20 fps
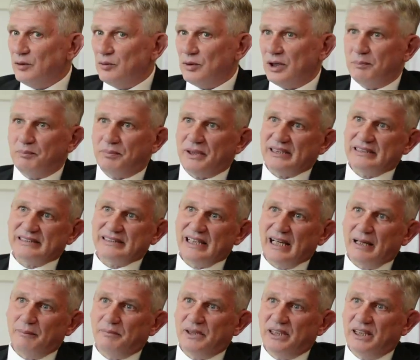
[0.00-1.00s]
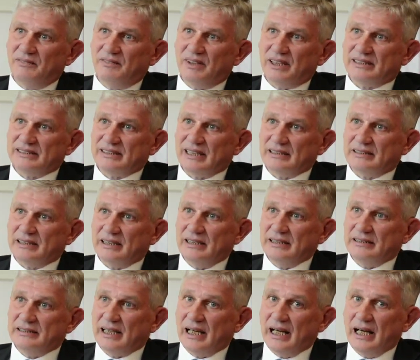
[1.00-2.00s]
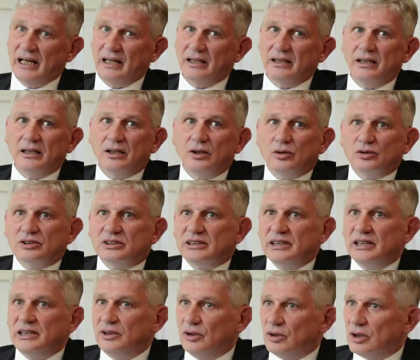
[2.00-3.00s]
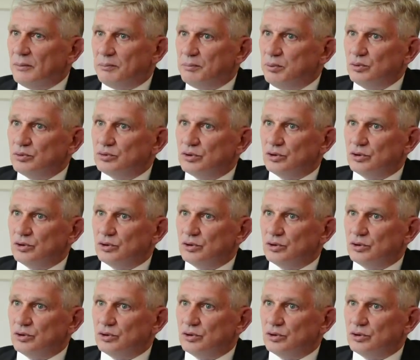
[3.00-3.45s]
many things well, not superficially.